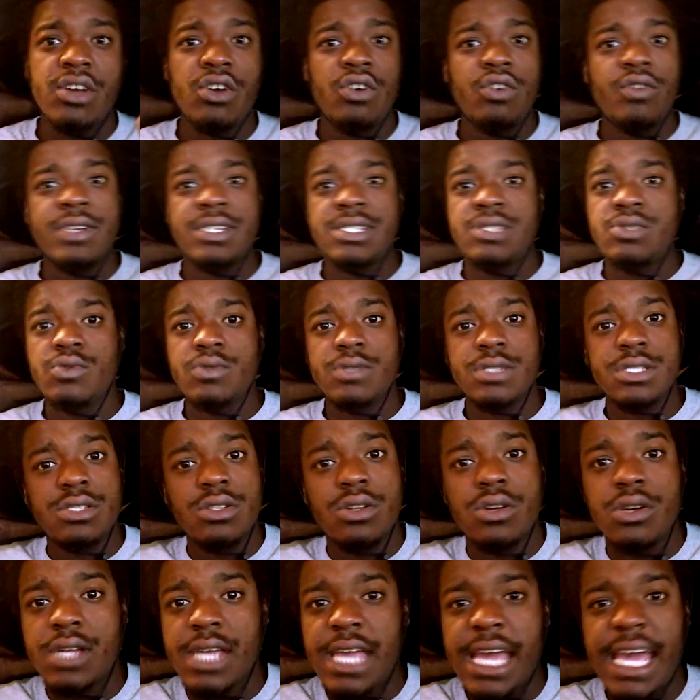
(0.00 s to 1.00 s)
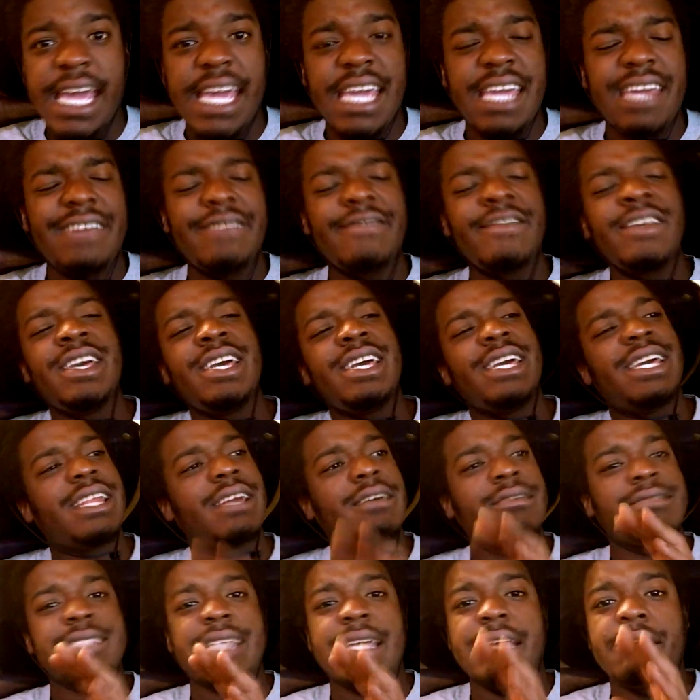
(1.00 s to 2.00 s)
go into his little cave, and
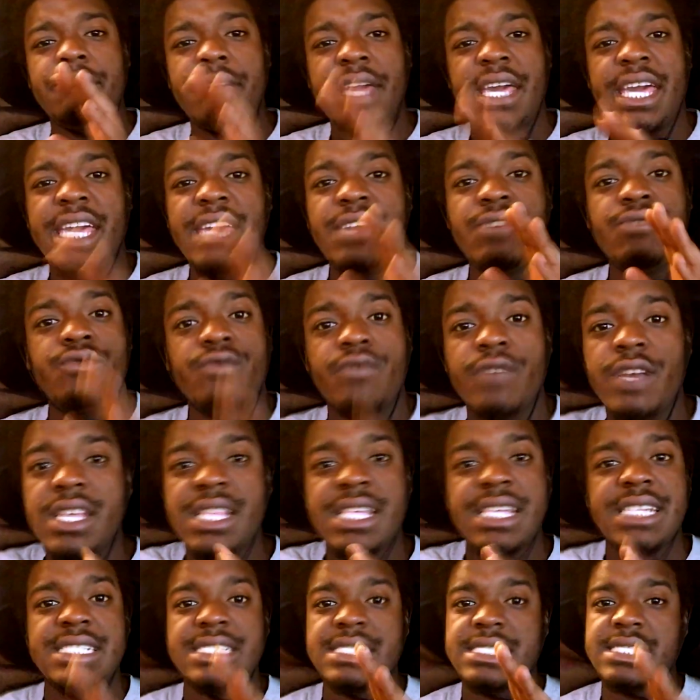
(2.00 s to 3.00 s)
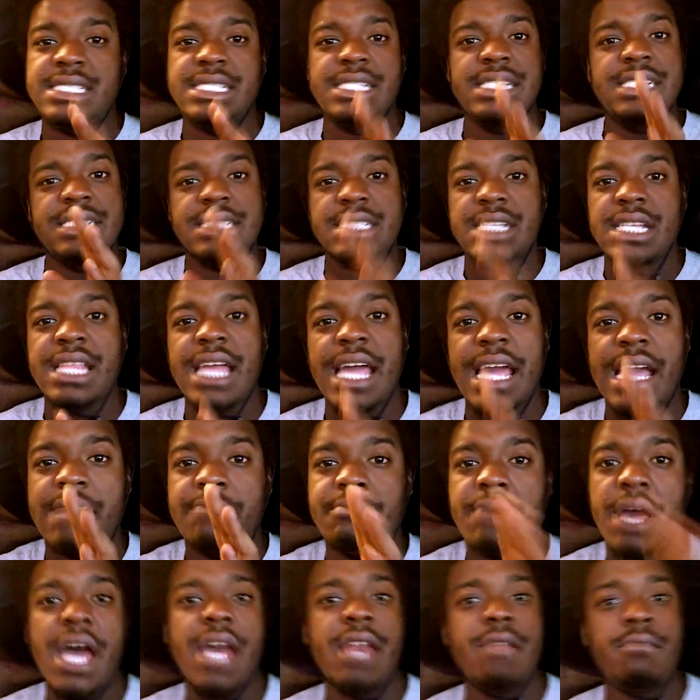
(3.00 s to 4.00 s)
I was like, man, he really just needs to like
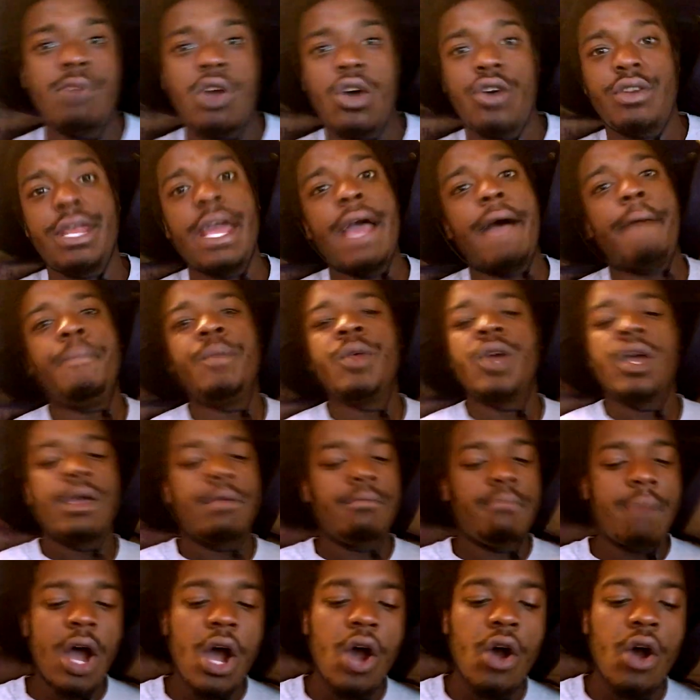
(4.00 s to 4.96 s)
bottom on out. My